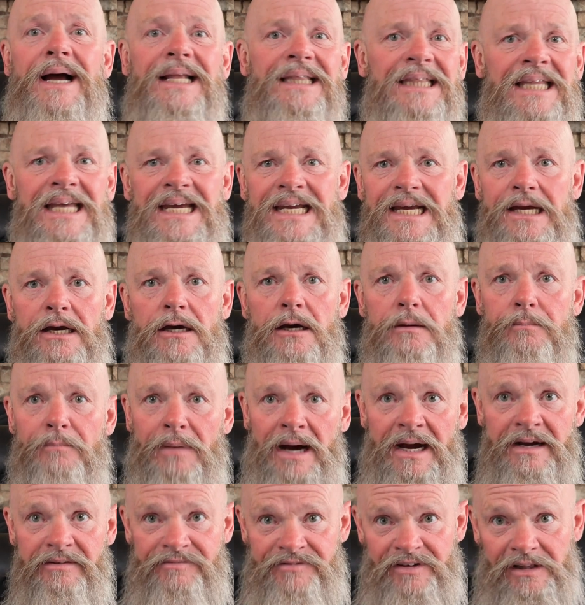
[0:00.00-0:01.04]
my link,
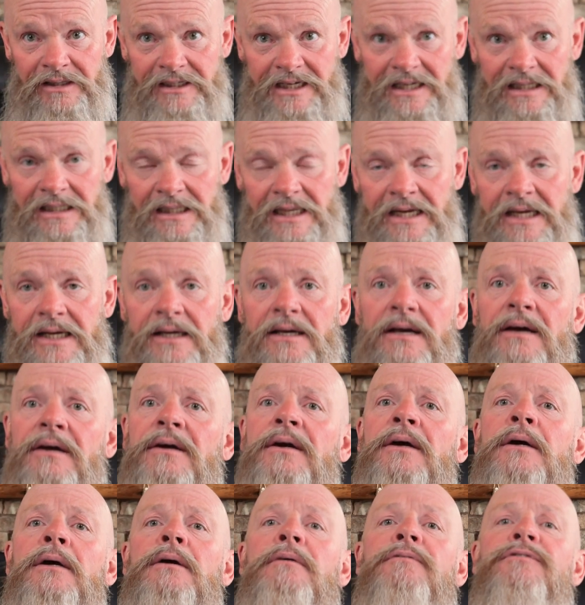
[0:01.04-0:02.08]
my affiliate link,
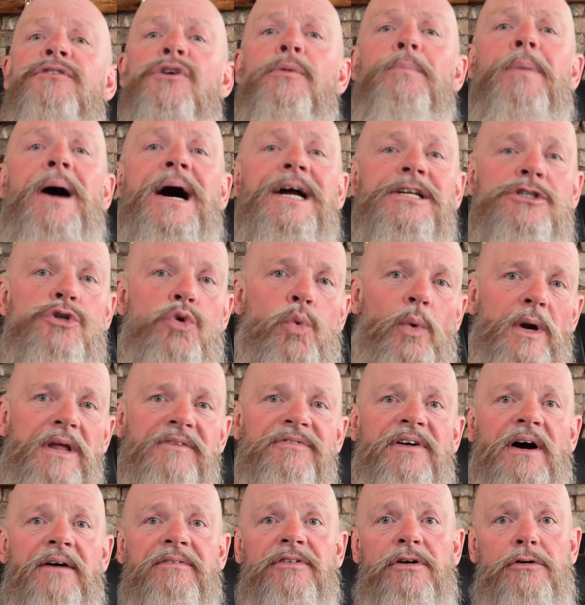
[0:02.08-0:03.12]
if you buy
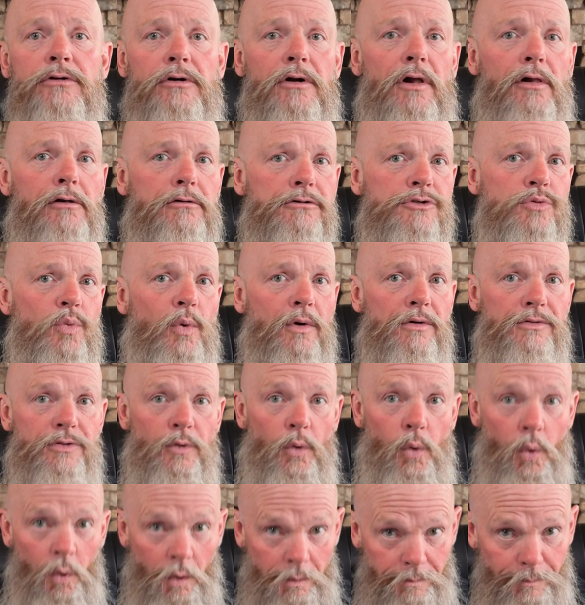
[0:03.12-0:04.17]
$2,500 worth
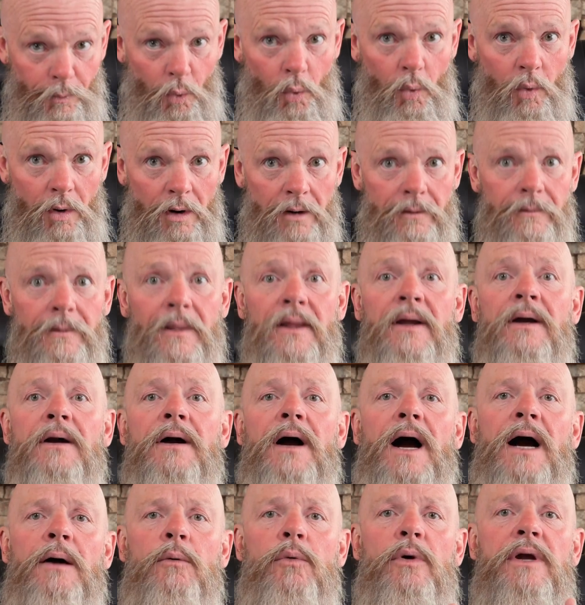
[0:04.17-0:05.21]
or more,
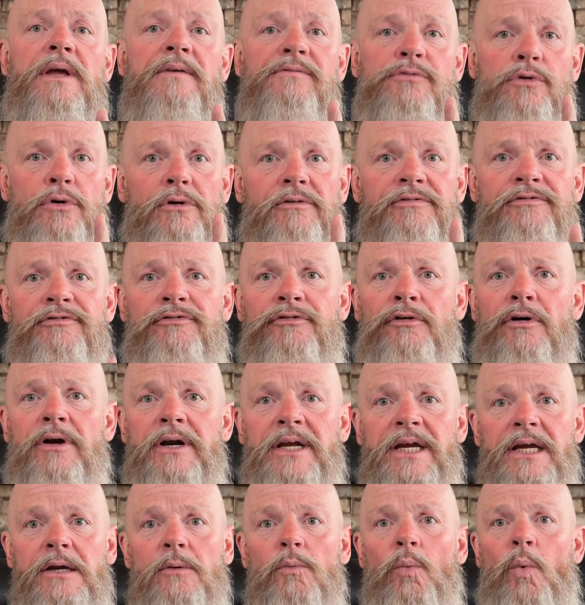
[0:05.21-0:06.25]
I will give you a
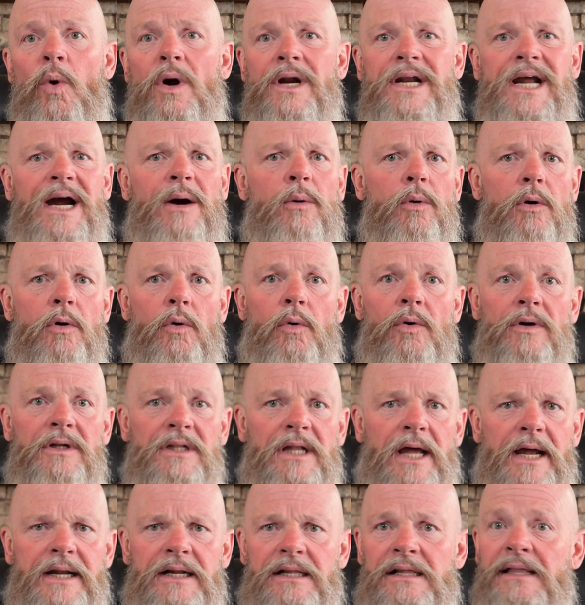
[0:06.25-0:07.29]
free 1-hour
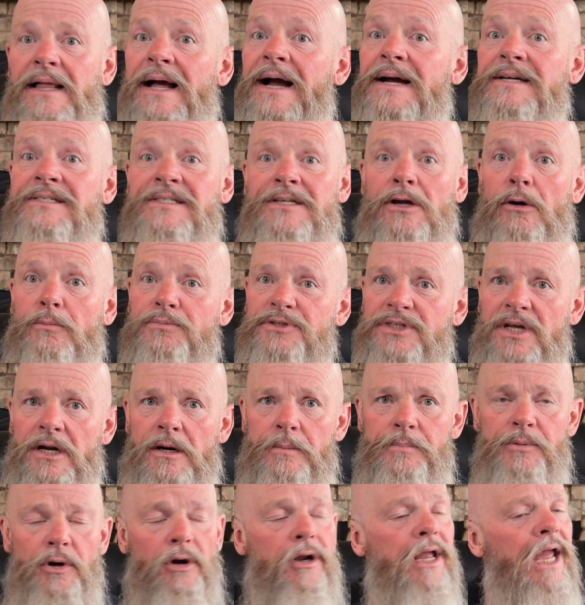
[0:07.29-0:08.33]
online class to help
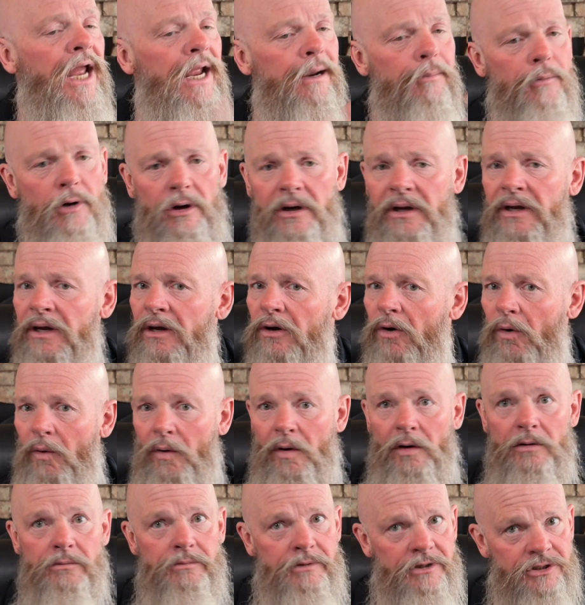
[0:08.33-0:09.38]
set up your camera
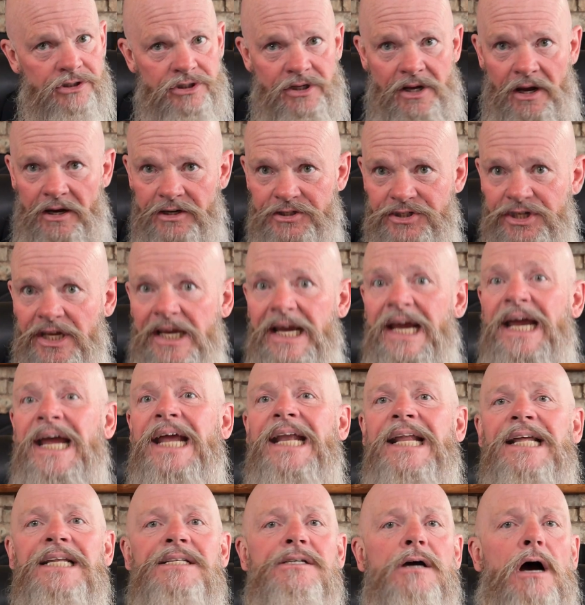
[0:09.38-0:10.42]
or discuss
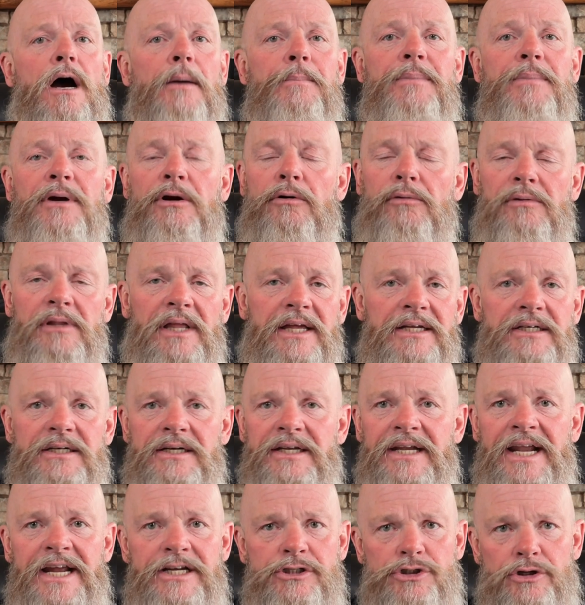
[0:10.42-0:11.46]
any topic related
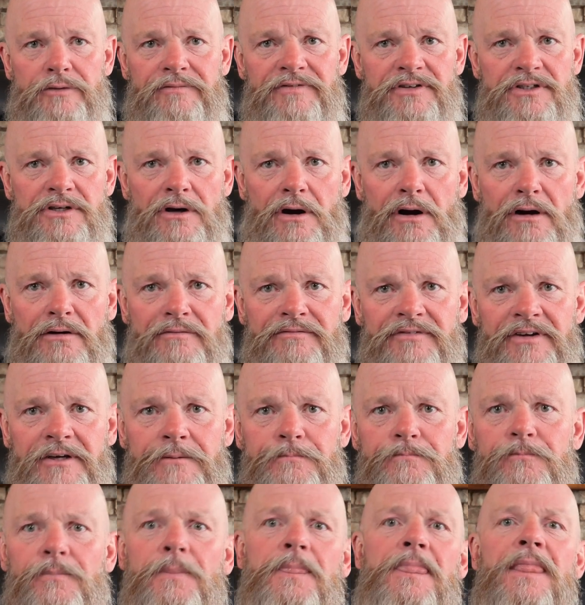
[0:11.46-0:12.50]
to nature photography.
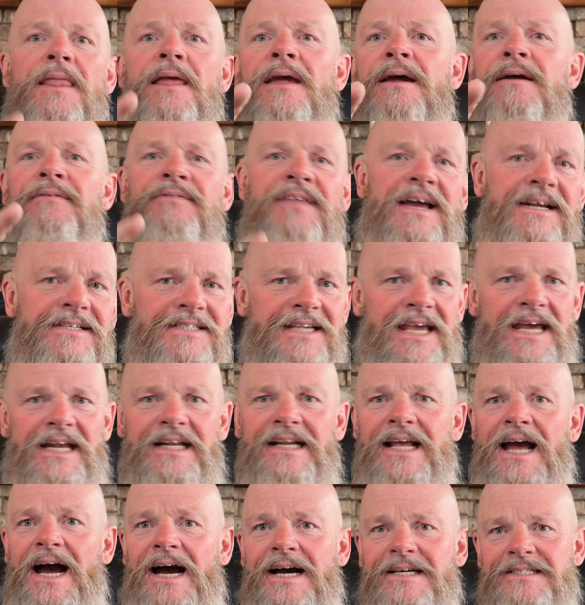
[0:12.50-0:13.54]
Thanks
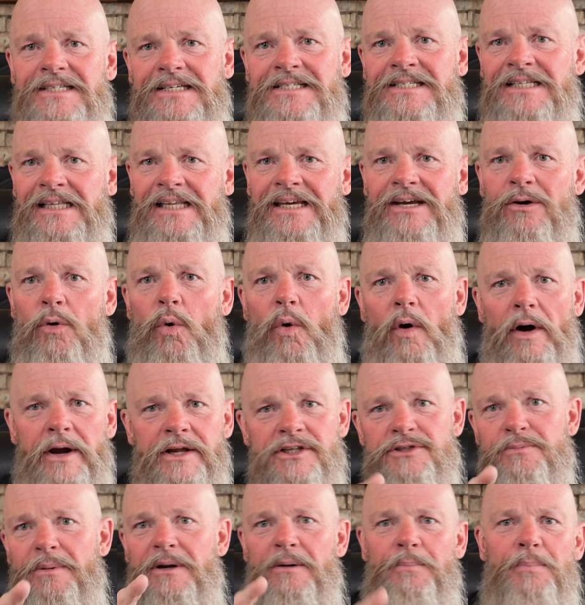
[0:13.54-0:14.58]
again, guys. It's Lee Hoy.
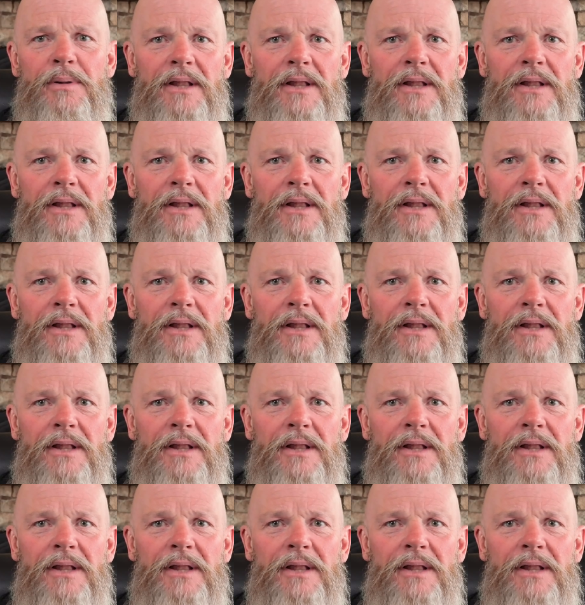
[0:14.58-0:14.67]
It's been a